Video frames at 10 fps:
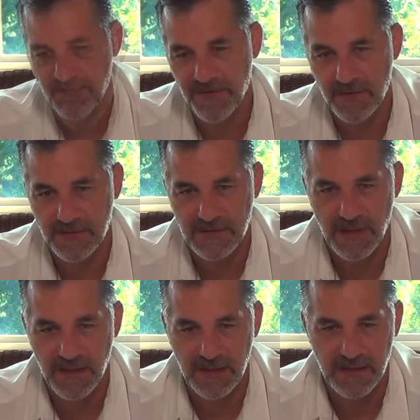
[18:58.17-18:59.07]
It feels
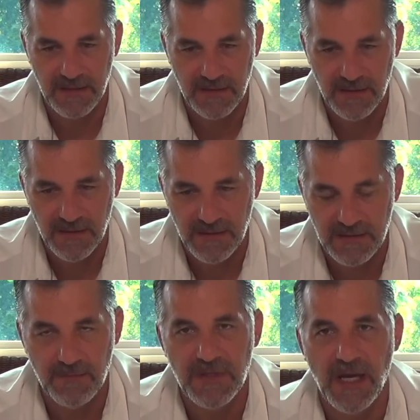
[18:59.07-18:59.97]
like
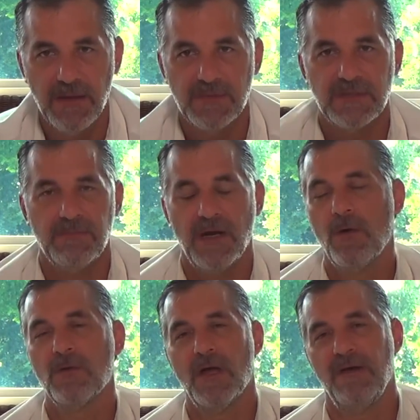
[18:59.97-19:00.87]
sometimes my
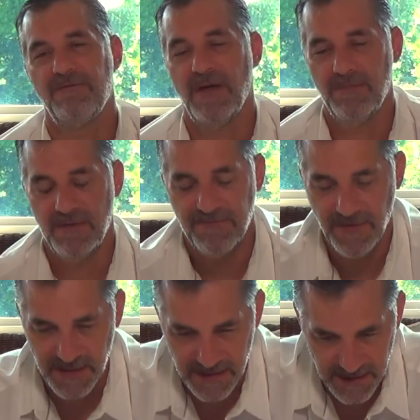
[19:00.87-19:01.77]
whole life I've been
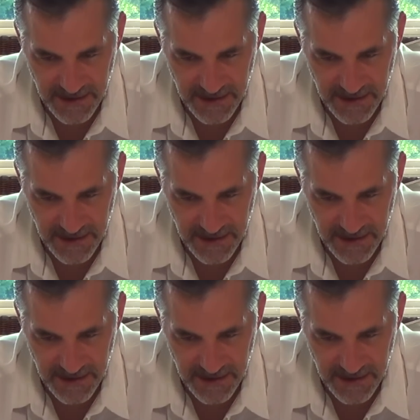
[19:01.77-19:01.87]
fighting